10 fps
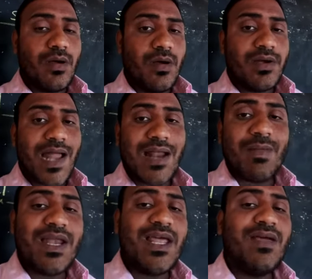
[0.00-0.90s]

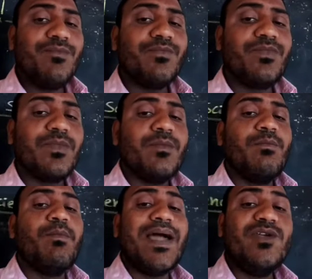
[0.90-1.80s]
Normally,
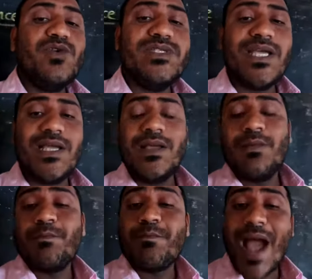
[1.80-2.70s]
by
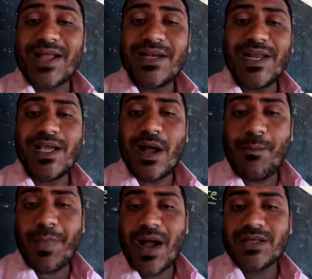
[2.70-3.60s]
using magnetic
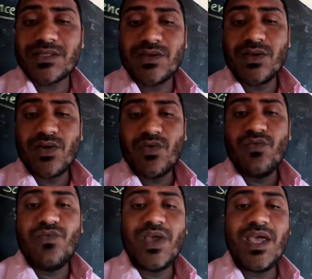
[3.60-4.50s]
compass,
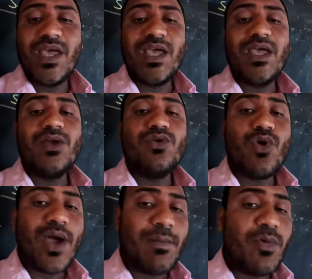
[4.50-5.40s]
we
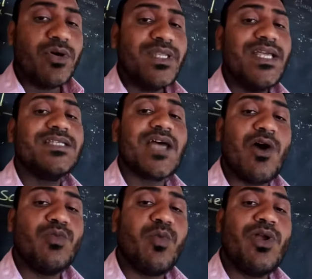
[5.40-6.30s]
know about the
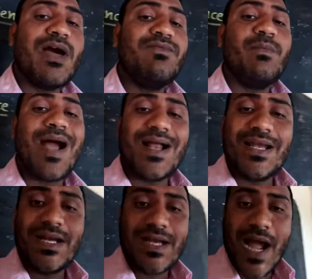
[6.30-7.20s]
south pole of the
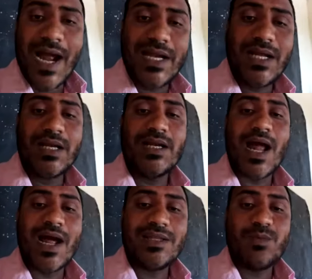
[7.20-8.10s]
magnet and
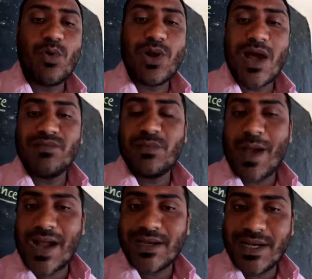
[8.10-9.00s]
north pole of the
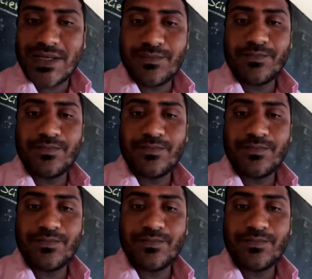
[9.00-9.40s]
magnet.